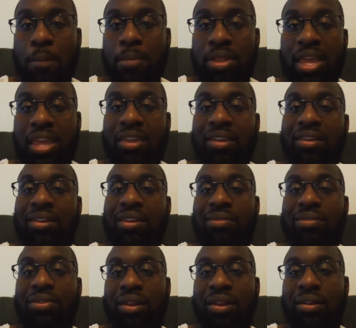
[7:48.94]
But they couldn't
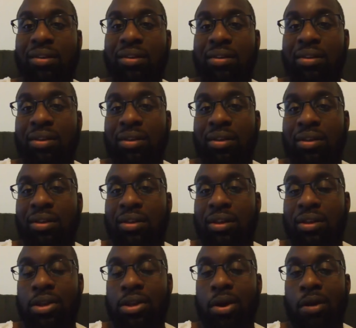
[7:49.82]
even,
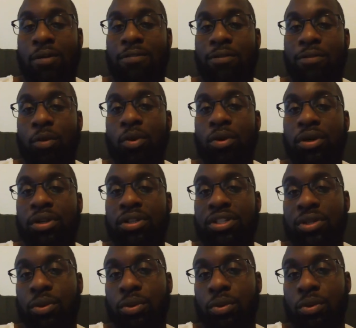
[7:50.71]
afford
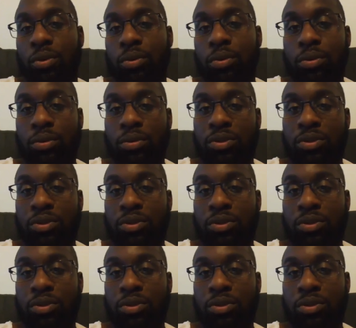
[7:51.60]
to